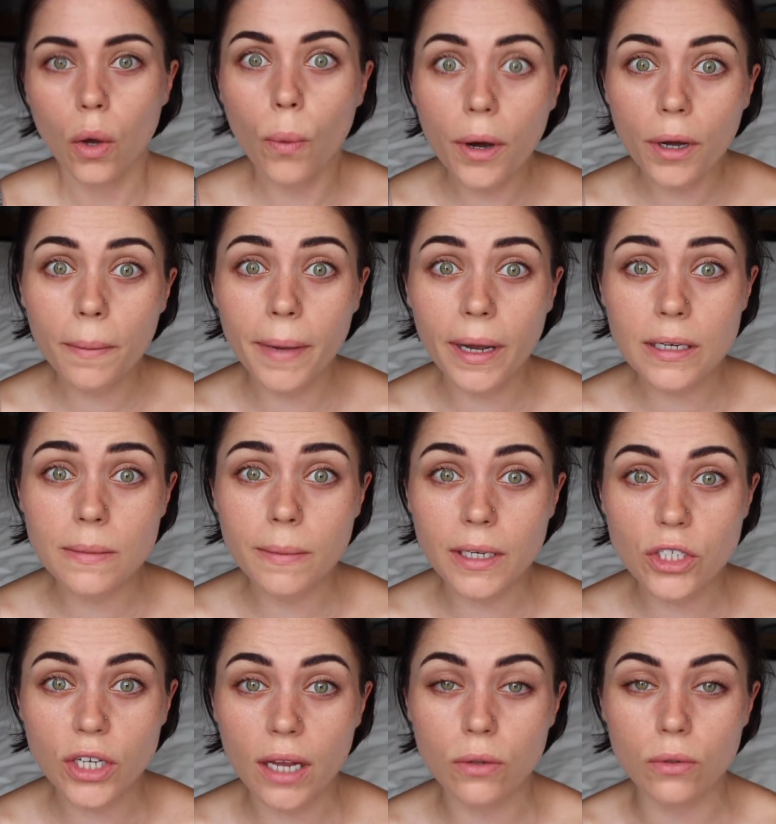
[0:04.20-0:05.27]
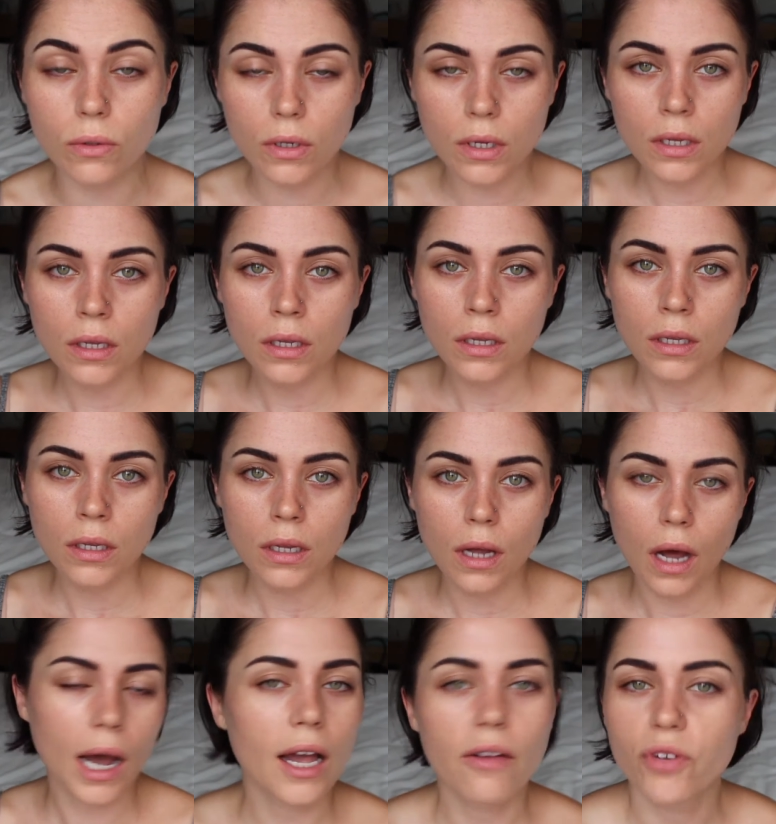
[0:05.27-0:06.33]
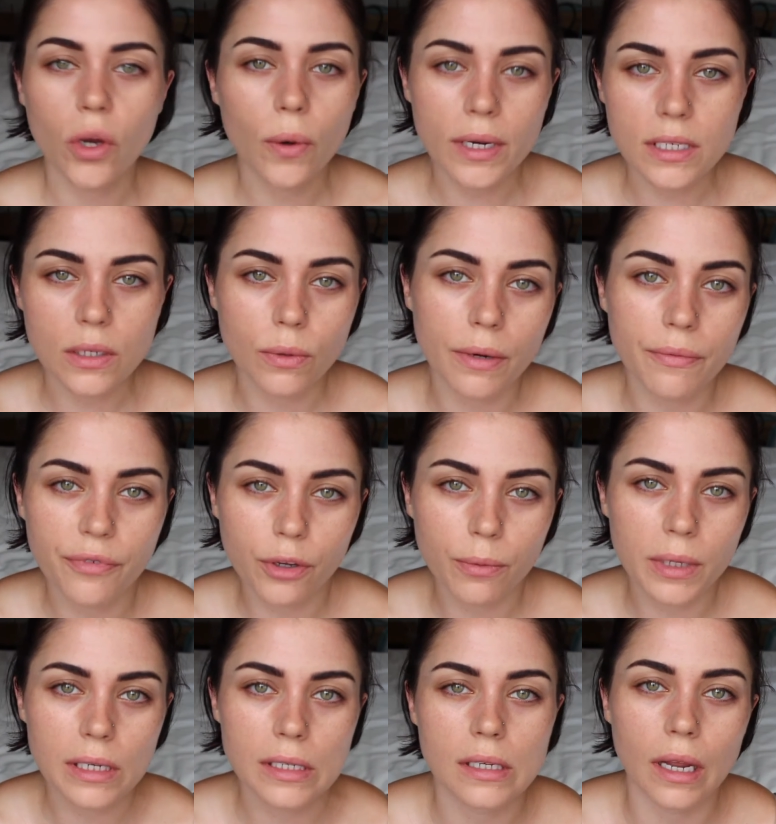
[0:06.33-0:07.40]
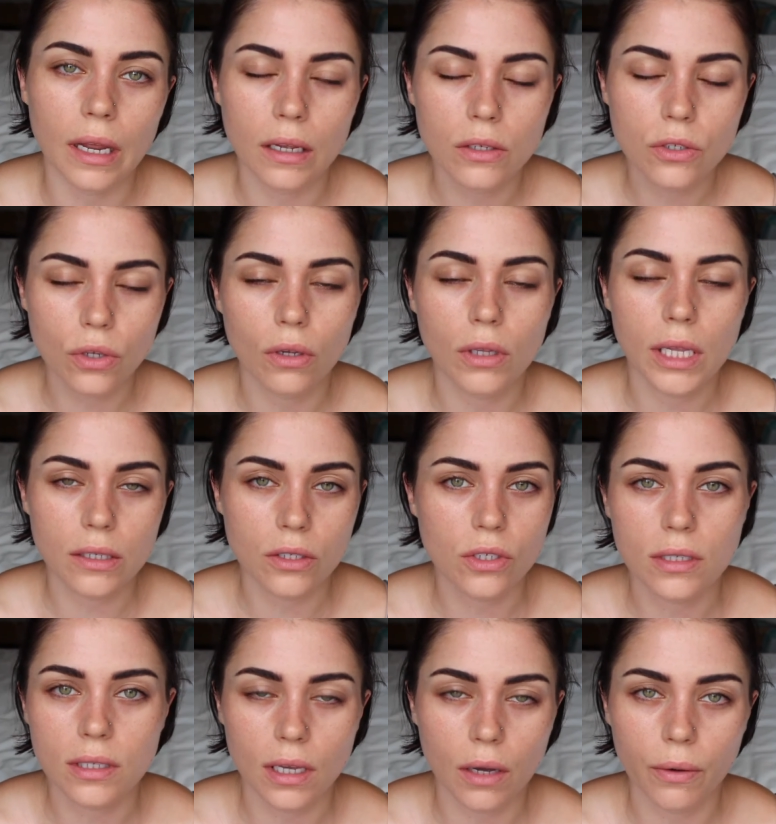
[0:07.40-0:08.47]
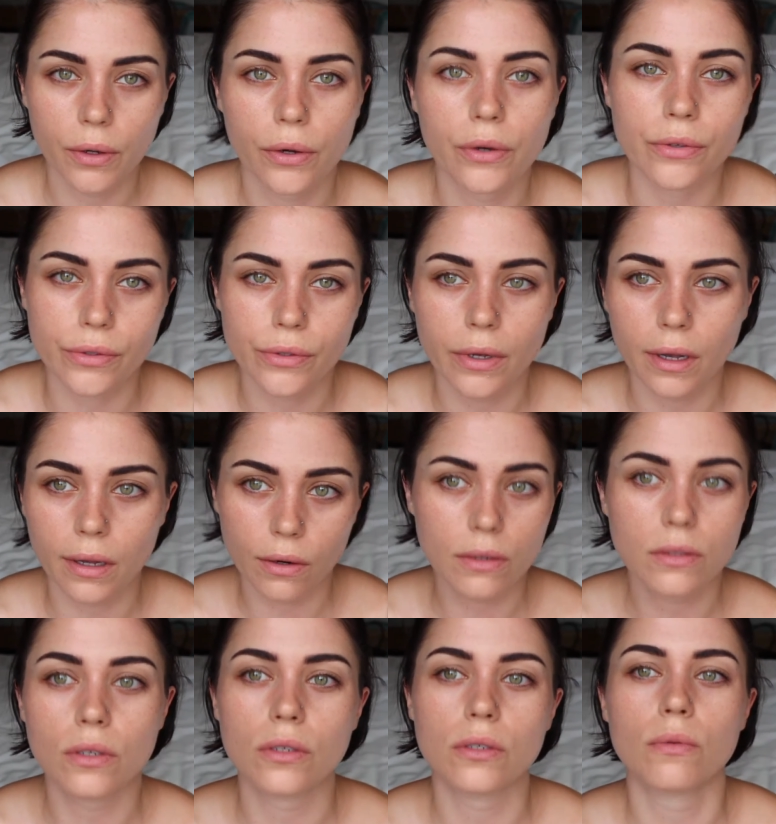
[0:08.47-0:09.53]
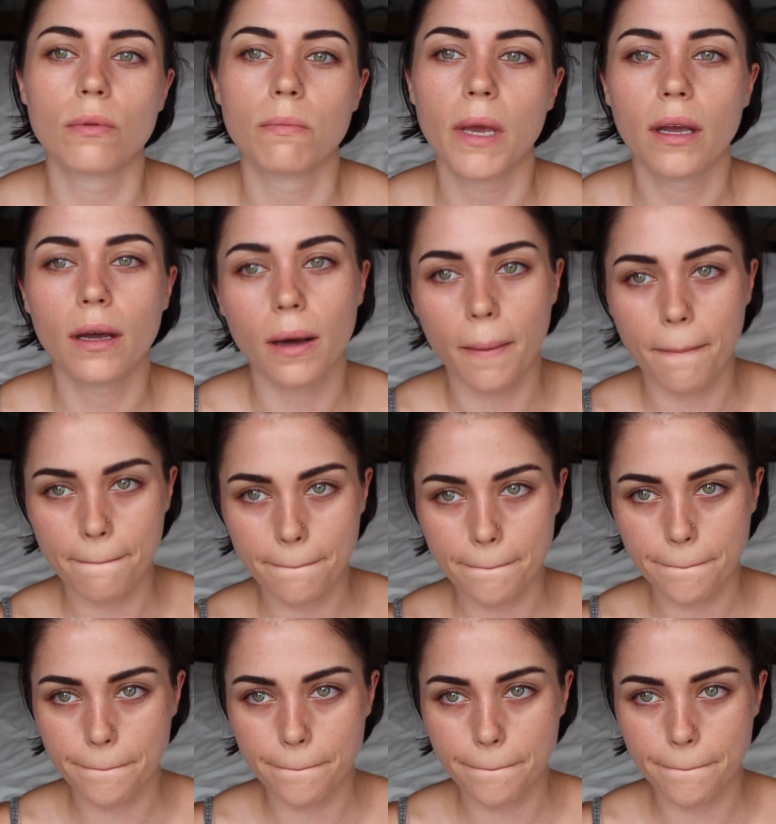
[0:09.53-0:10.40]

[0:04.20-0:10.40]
Welcome back to my channel. I have no idea what I'm filming today, so let's just see how it goes. I know it's got to do with makeup.